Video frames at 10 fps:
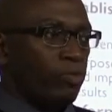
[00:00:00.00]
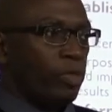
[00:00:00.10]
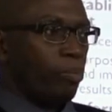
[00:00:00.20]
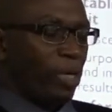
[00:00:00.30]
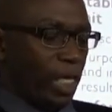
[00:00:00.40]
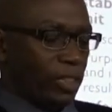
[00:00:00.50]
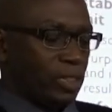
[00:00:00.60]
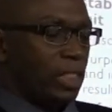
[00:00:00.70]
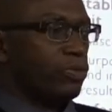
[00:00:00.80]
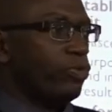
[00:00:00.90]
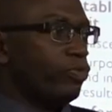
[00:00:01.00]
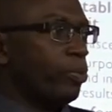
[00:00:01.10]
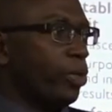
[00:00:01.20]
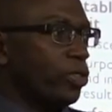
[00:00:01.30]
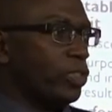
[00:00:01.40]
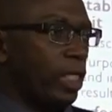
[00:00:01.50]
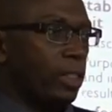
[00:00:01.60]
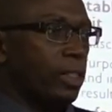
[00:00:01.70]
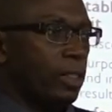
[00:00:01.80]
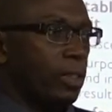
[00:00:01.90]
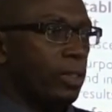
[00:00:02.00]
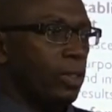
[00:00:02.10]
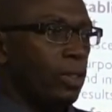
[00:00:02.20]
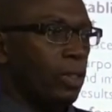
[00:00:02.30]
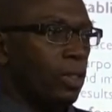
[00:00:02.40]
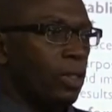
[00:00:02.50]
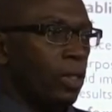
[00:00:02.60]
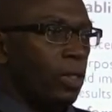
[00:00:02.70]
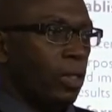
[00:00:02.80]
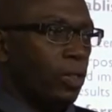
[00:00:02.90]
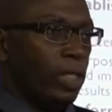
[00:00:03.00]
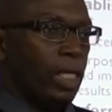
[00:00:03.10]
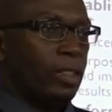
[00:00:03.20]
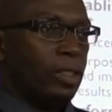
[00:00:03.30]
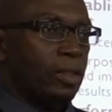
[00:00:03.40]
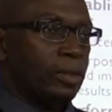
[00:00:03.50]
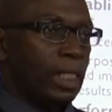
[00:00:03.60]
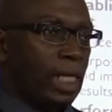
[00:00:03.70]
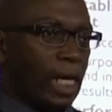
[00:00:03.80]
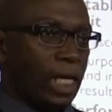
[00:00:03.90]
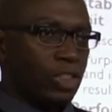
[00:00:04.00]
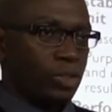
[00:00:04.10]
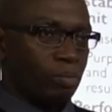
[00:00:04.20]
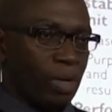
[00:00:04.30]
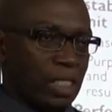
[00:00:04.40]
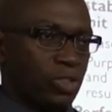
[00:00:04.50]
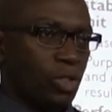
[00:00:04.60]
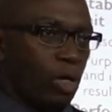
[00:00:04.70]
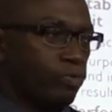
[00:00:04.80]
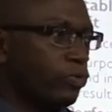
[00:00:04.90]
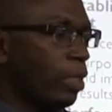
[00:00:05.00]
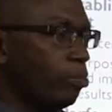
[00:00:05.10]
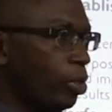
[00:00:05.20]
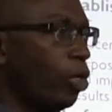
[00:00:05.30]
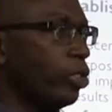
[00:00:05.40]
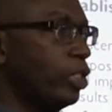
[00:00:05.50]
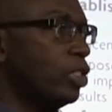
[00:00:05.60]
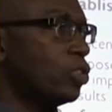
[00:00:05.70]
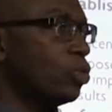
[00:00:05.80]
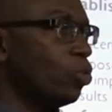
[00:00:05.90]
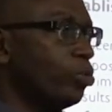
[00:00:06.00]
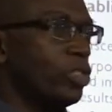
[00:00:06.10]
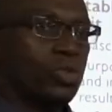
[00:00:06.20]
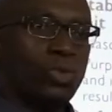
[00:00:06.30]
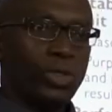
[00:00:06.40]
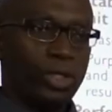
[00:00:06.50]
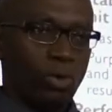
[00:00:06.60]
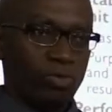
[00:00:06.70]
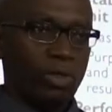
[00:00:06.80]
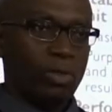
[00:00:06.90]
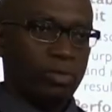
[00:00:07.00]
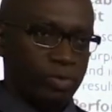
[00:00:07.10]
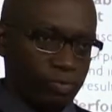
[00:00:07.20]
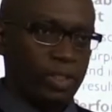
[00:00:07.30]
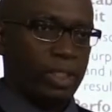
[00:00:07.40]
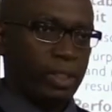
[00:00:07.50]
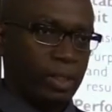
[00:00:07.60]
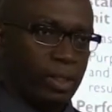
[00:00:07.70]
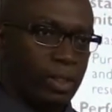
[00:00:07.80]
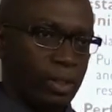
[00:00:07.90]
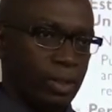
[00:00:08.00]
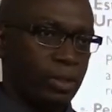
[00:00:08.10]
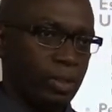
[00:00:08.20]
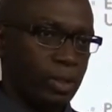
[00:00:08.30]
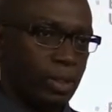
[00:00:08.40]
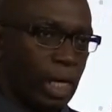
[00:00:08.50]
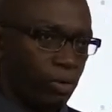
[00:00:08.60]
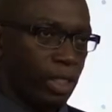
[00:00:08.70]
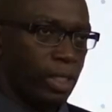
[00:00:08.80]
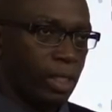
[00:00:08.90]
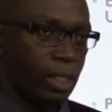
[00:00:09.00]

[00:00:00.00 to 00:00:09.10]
the base is 50%, then the large mass of employees would be scoring over 50. Agree?